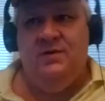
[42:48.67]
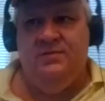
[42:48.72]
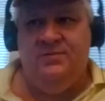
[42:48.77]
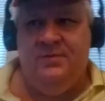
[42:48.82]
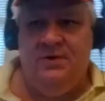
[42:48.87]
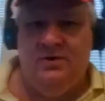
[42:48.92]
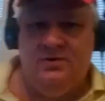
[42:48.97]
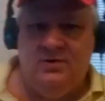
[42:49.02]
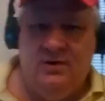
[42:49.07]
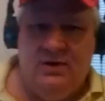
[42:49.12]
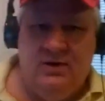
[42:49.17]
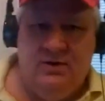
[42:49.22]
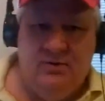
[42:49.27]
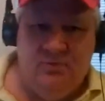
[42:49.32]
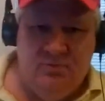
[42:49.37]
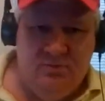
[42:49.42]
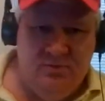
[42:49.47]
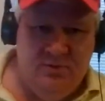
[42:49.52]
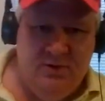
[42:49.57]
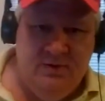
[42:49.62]
there's
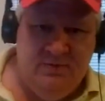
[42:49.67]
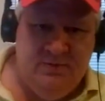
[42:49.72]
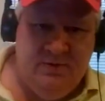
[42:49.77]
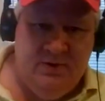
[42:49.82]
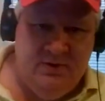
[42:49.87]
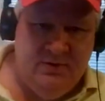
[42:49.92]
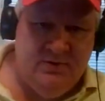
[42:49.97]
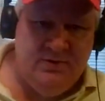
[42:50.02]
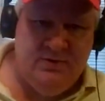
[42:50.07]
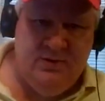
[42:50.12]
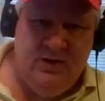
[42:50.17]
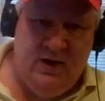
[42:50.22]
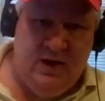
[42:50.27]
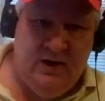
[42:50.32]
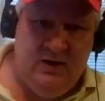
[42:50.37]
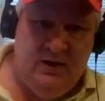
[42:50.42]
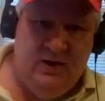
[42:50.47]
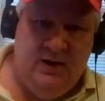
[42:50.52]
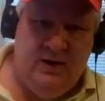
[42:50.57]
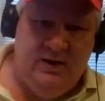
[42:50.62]
if there's
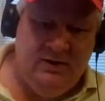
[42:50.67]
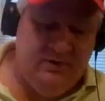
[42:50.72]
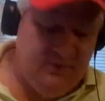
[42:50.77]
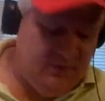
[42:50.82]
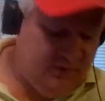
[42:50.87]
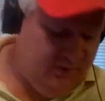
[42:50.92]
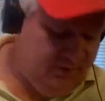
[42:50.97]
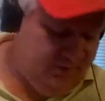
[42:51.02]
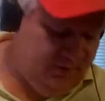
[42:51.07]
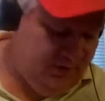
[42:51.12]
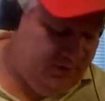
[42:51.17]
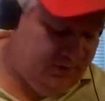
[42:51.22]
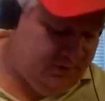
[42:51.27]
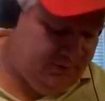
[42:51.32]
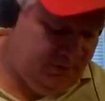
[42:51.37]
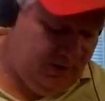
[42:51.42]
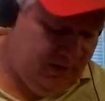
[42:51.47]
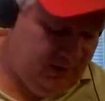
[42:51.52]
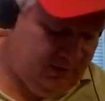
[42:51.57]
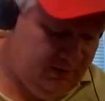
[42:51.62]
guidelines or if there's
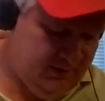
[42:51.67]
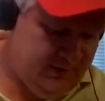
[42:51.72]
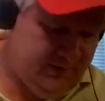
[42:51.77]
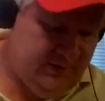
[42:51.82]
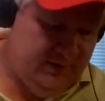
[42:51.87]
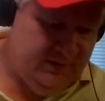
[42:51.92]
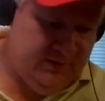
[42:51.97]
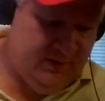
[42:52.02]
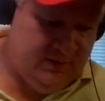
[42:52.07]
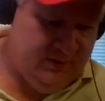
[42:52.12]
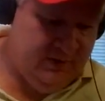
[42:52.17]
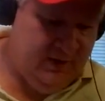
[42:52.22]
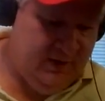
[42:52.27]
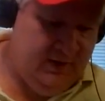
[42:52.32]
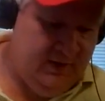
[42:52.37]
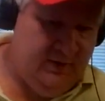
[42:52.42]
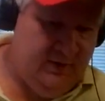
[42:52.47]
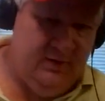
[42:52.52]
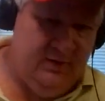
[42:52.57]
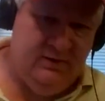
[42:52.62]
policies on
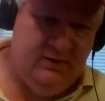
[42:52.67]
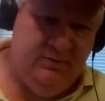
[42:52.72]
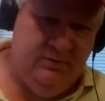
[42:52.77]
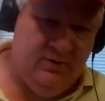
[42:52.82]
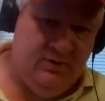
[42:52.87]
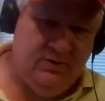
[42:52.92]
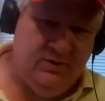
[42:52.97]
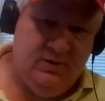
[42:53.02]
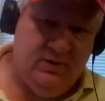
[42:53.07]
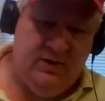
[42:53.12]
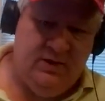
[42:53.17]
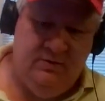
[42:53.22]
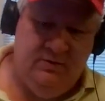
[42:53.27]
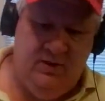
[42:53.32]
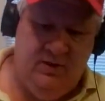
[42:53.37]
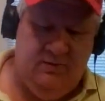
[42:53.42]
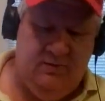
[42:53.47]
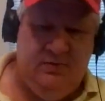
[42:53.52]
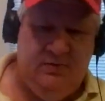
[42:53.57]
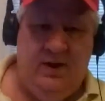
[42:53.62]
that as far as like
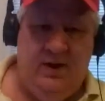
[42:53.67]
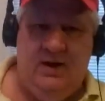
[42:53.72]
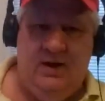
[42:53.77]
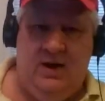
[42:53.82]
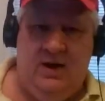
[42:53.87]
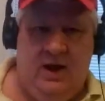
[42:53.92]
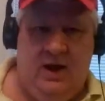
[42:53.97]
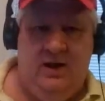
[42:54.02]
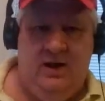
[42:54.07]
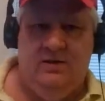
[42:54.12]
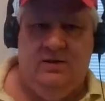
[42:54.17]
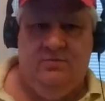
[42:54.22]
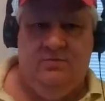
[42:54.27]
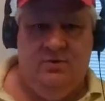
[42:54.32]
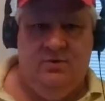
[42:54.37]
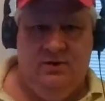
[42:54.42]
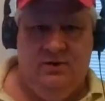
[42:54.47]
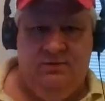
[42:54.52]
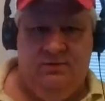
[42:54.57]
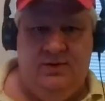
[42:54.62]
if that item
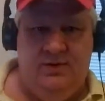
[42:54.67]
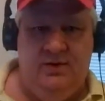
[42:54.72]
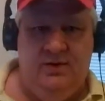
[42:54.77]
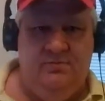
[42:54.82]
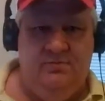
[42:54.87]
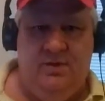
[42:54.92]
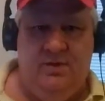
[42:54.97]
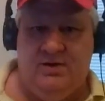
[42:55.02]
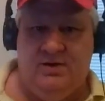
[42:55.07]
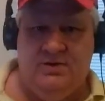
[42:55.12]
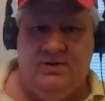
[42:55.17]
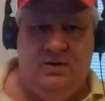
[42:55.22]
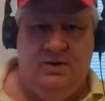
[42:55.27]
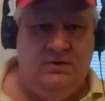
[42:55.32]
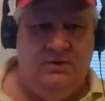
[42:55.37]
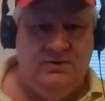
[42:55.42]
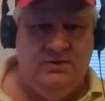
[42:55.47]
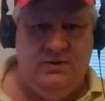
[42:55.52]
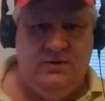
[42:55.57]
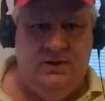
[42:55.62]
would have hit
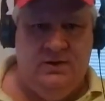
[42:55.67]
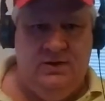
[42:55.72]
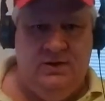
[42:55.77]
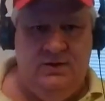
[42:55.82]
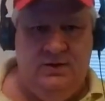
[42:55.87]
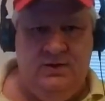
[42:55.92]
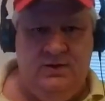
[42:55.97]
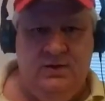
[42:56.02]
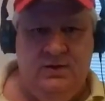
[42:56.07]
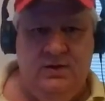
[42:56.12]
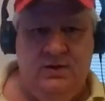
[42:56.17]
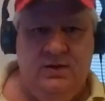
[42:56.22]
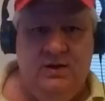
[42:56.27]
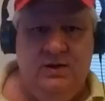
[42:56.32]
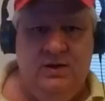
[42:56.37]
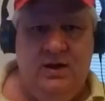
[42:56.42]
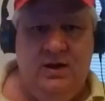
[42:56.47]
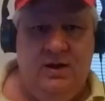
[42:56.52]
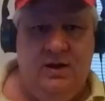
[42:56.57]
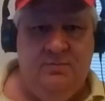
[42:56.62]
Mexico City
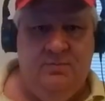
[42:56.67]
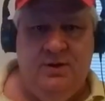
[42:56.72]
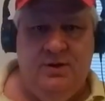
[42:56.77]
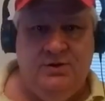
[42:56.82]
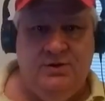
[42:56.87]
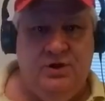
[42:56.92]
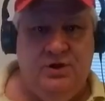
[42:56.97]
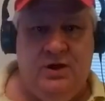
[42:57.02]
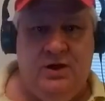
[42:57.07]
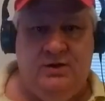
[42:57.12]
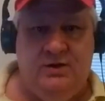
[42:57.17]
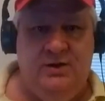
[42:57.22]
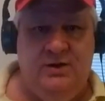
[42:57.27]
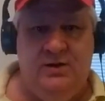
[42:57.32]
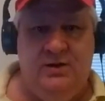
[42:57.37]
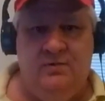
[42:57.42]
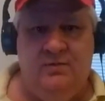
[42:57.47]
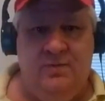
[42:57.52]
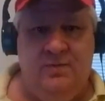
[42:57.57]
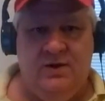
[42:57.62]
and been checked
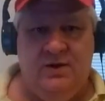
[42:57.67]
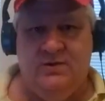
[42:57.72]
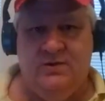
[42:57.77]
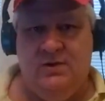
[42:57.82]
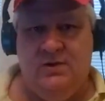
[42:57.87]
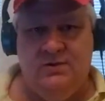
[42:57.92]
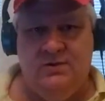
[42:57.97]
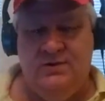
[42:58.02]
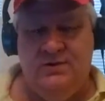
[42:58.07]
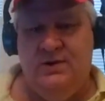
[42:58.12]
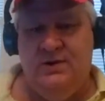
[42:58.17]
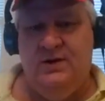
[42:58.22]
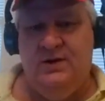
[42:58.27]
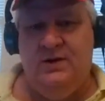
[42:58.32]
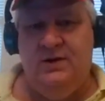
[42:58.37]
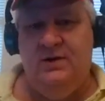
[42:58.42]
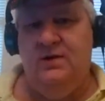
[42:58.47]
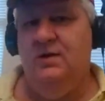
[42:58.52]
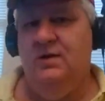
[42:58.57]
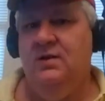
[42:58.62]
in Mexico
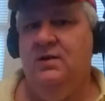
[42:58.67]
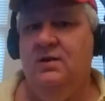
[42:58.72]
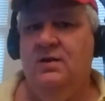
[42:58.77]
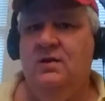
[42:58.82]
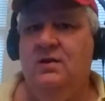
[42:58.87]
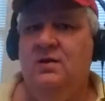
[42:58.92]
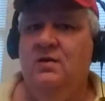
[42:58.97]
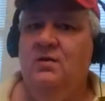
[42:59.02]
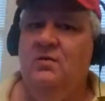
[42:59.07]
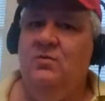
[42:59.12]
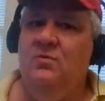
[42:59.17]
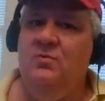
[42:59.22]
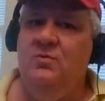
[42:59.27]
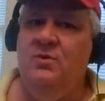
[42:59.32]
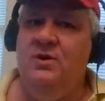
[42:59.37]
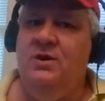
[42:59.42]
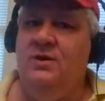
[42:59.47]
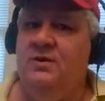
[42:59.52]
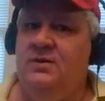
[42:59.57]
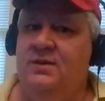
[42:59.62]
City,
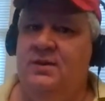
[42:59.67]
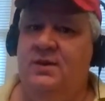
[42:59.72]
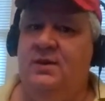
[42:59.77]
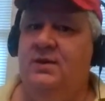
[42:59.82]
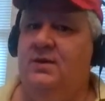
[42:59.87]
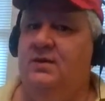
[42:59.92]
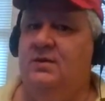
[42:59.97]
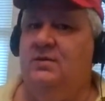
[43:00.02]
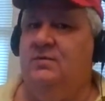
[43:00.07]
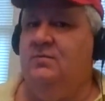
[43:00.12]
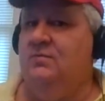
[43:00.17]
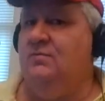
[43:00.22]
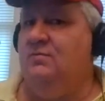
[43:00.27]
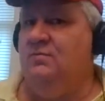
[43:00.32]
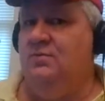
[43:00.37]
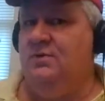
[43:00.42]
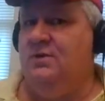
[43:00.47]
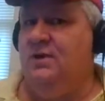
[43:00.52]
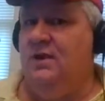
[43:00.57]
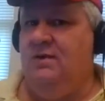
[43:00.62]
would
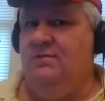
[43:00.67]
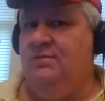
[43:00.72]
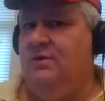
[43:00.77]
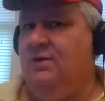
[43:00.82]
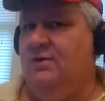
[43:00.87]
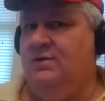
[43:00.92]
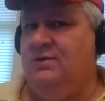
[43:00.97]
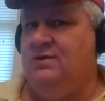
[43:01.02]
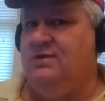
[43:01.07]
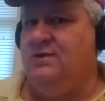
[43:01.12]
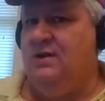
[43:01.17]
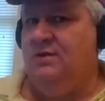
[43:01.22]
they have done the same